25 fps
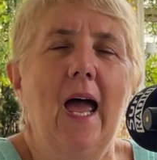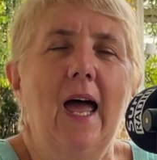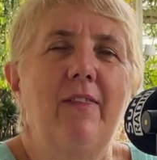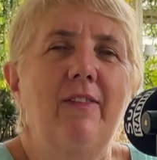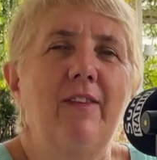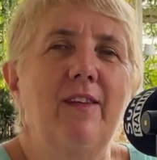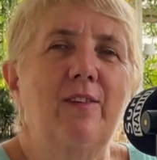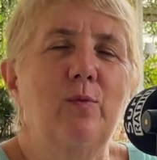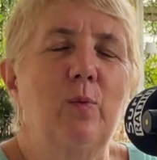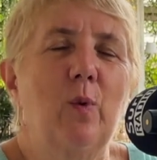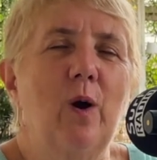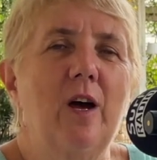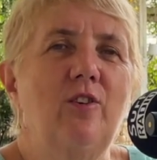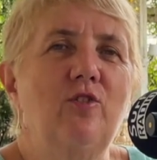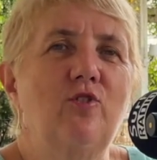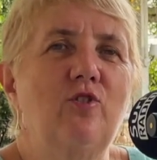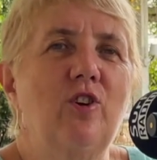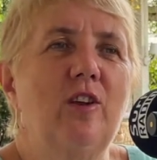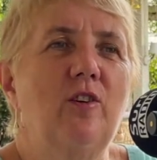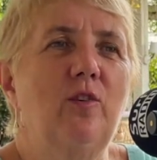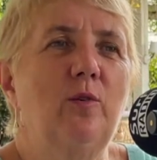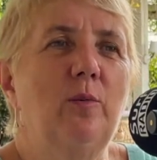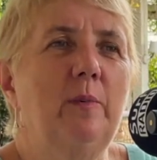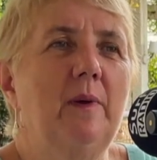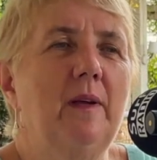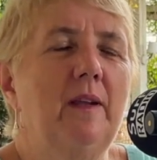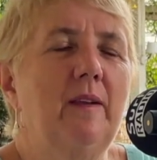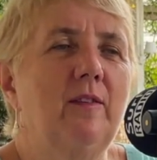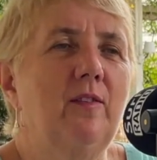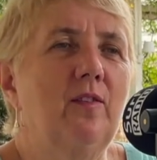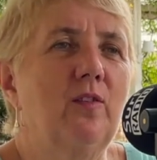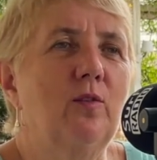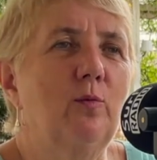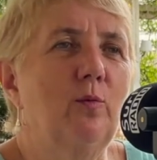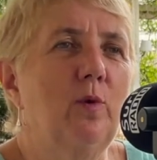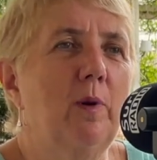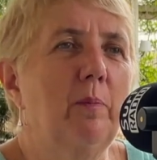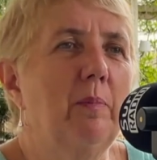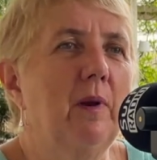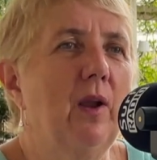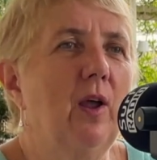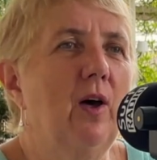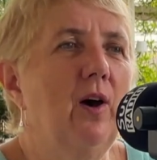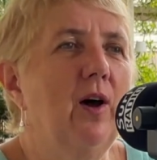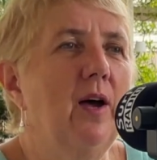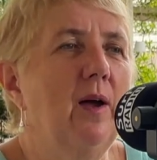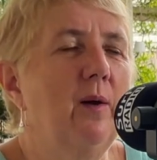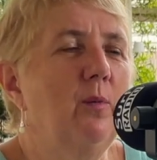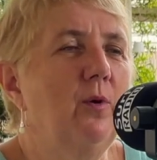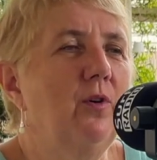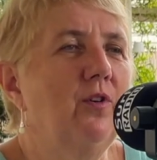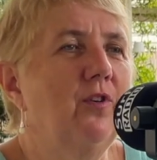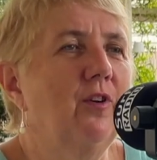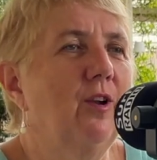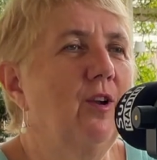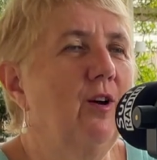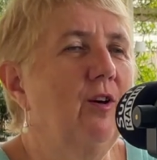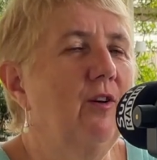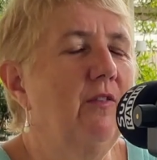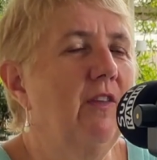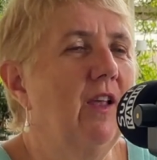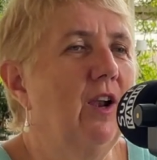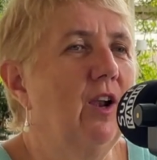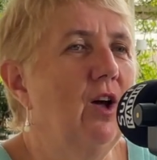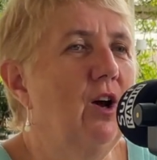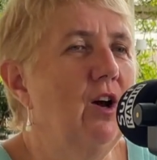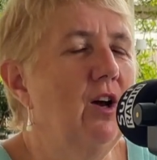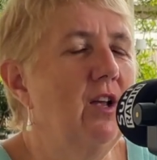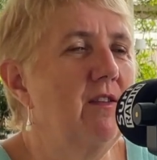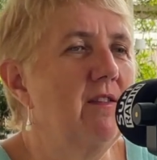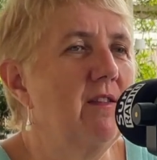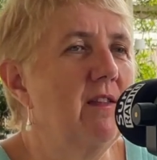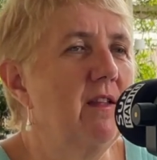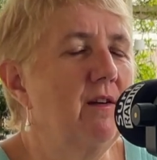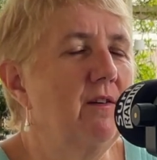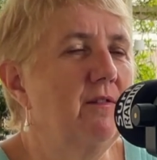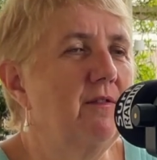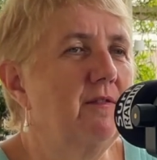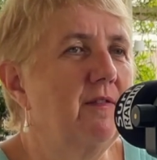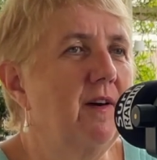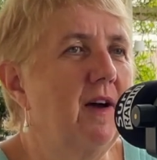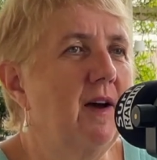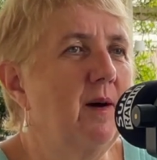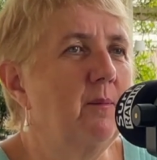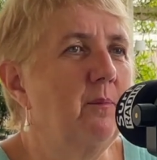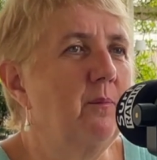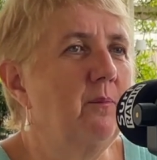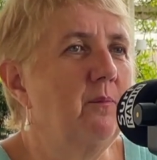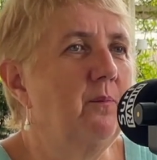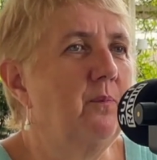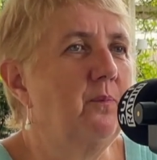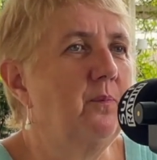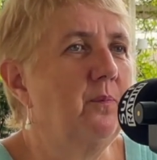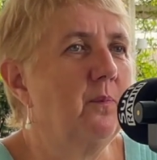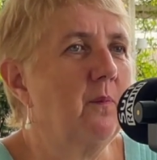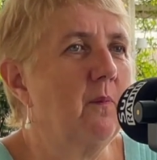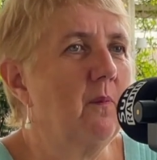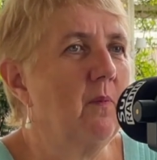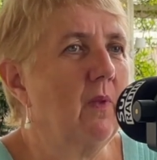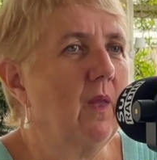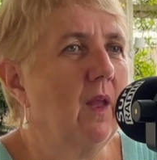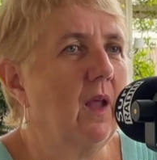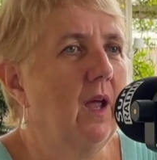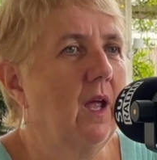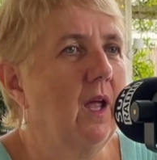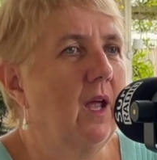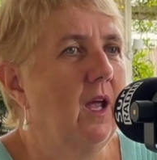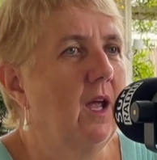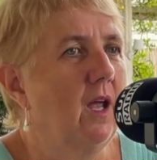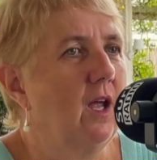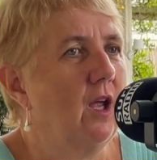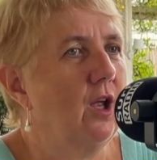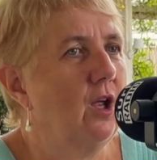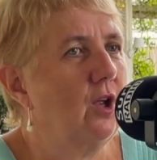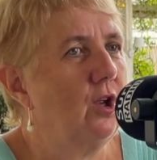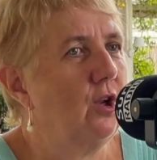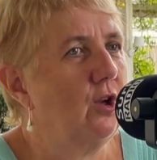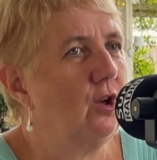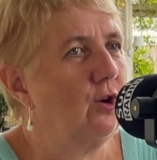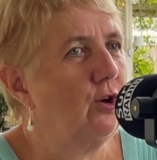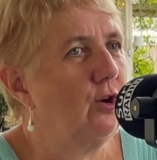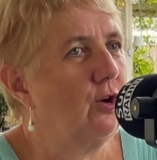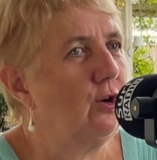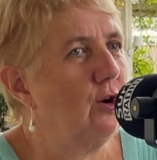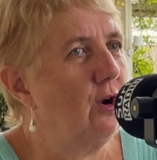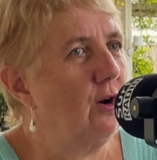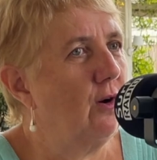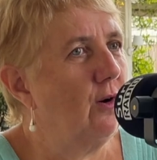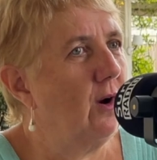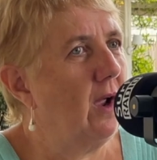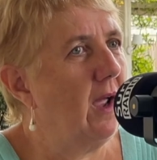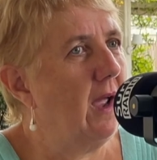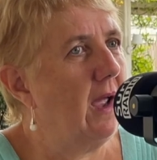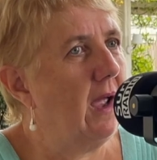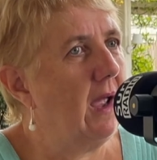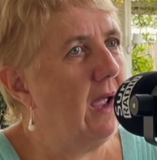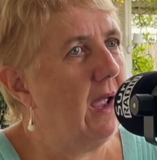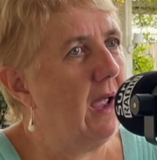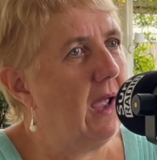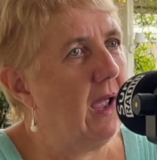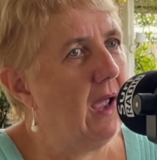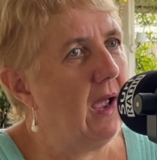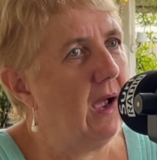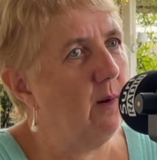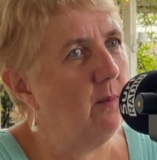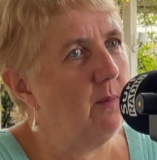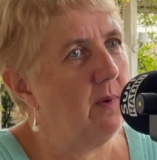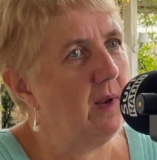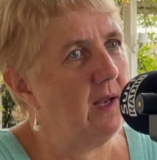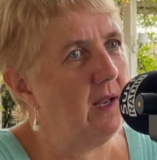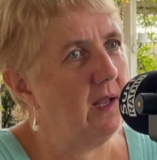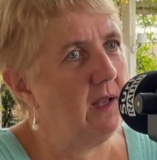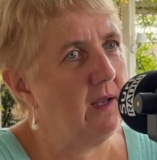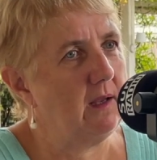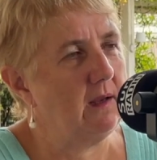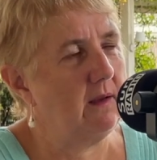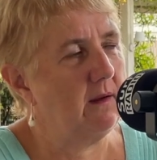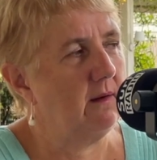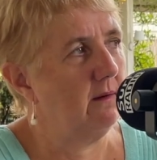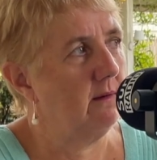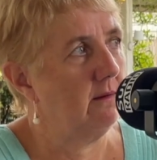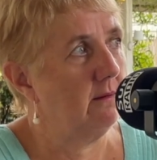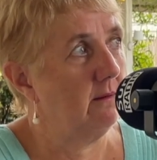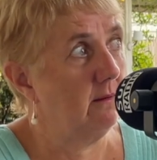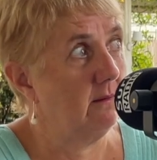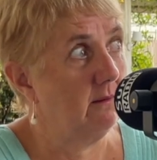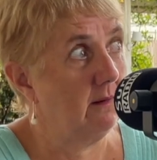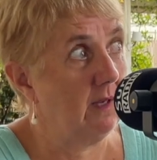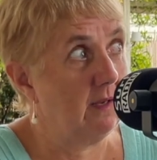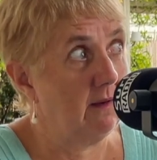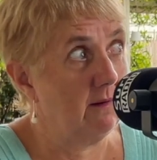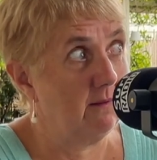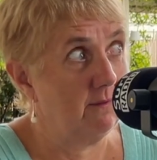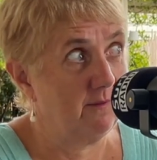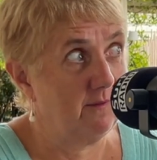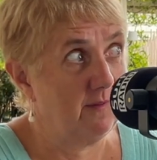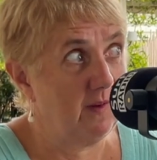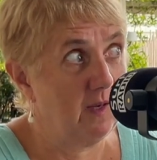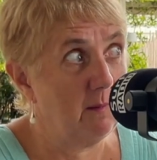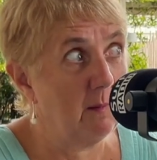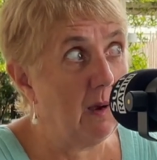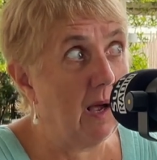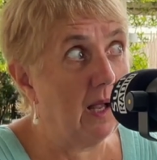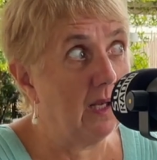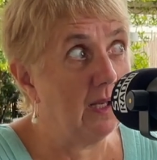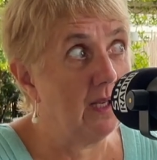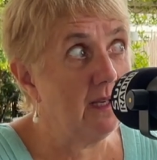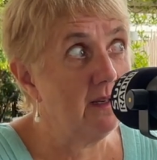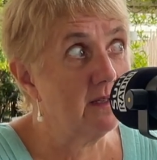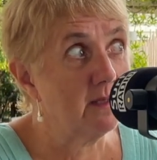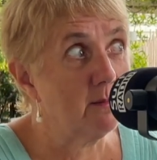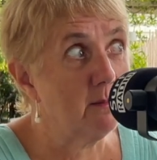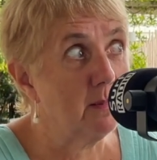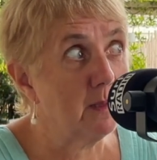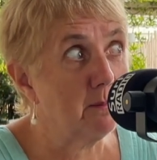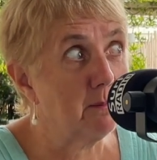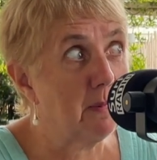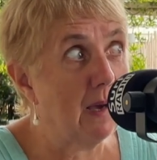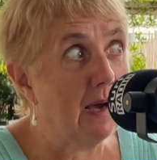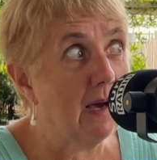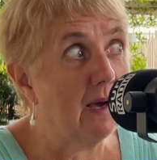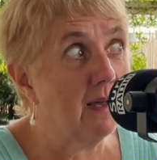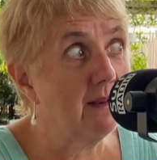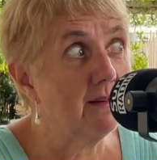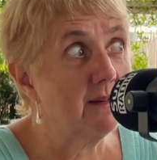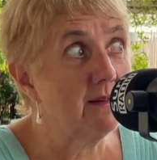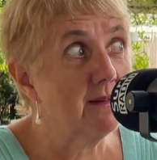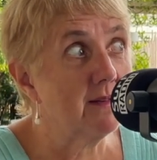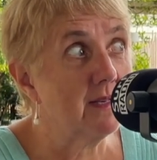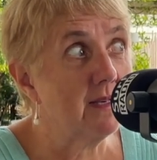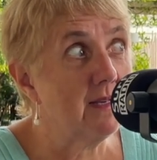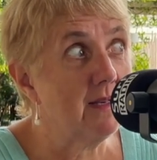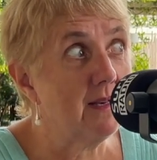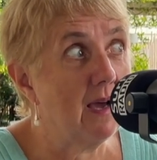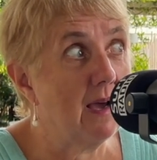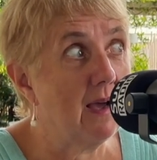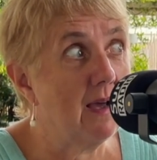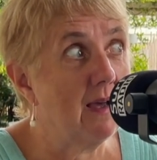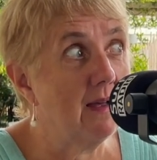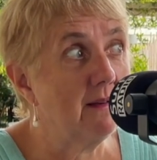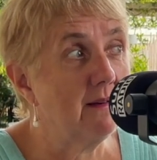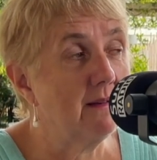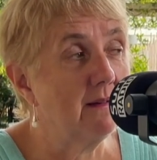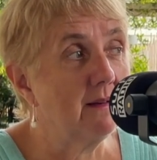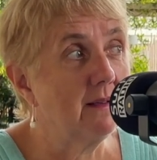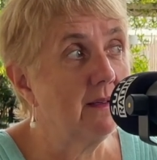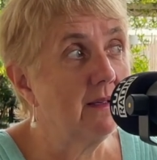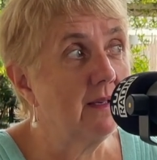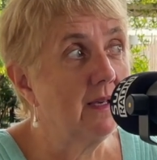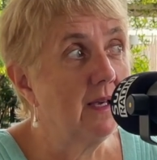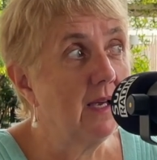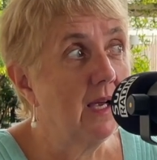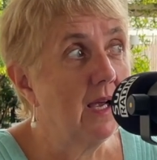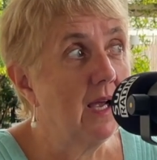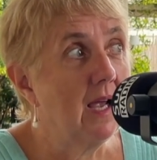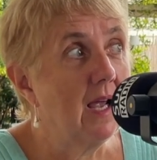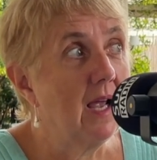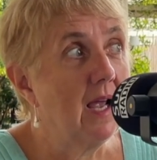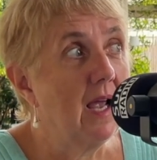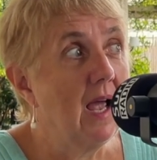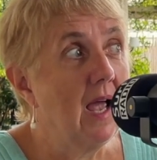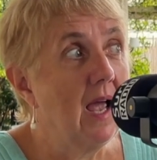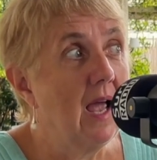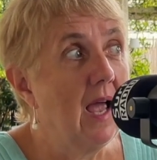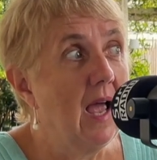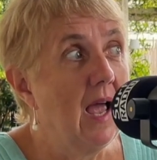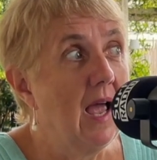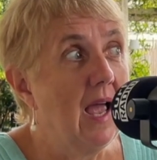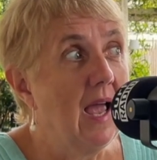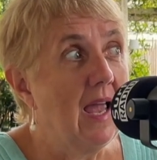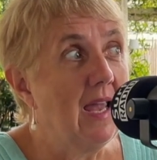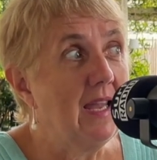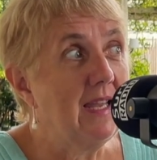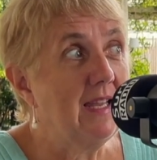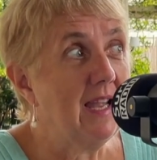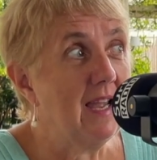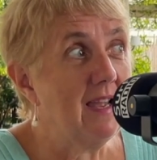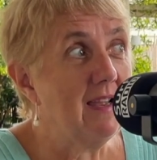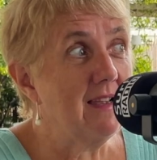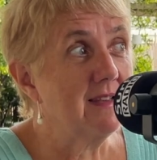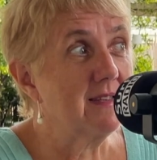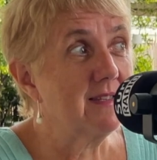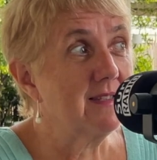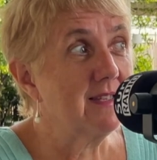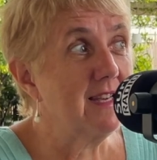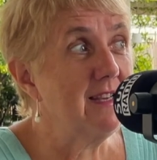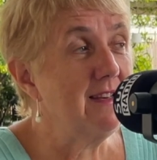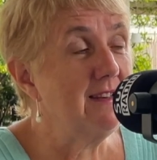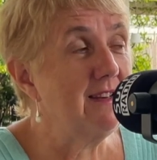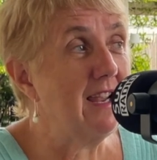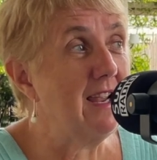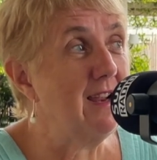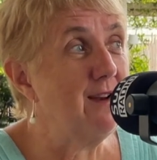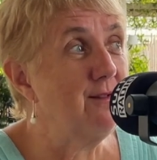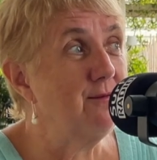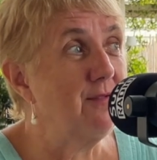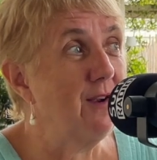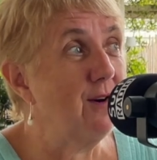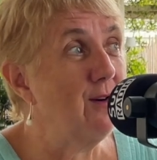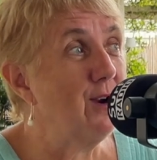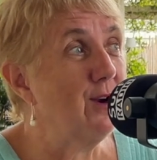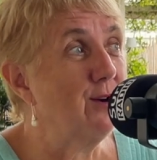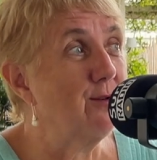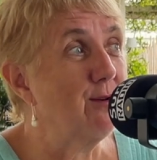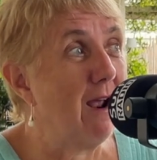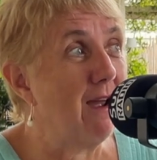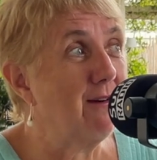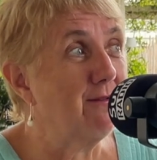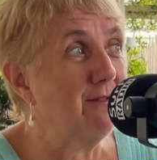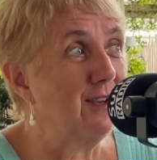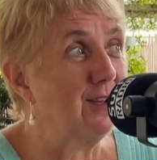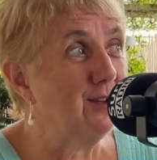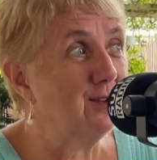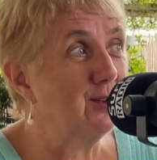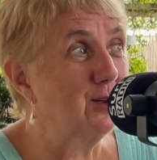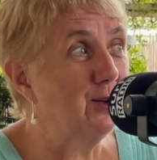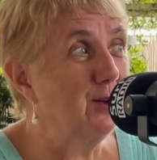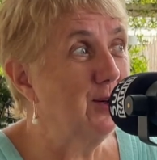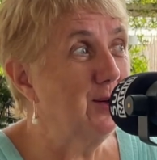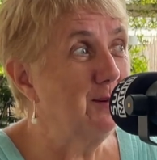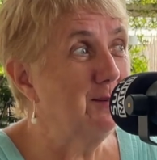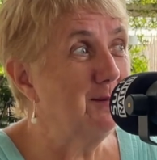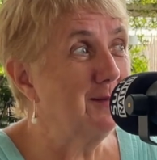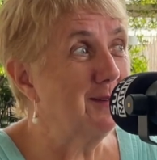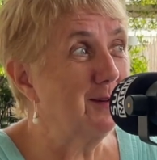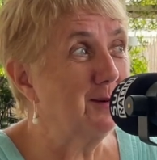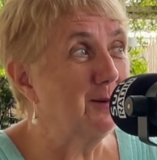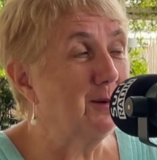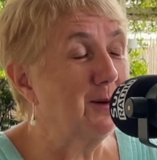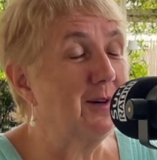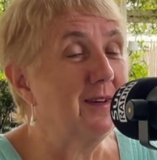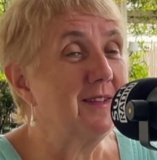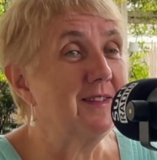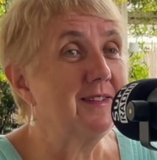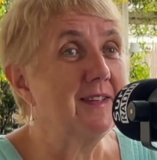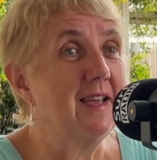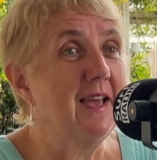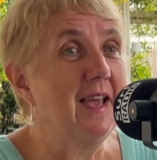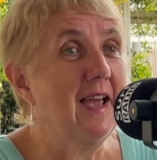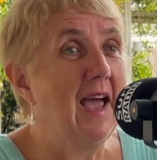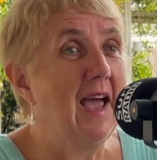and this one gentleman's reply was along the lines of, um, you know, how many female intimate partners he'd had. Oh. Yes, in, in very graphic terms it oh Dear.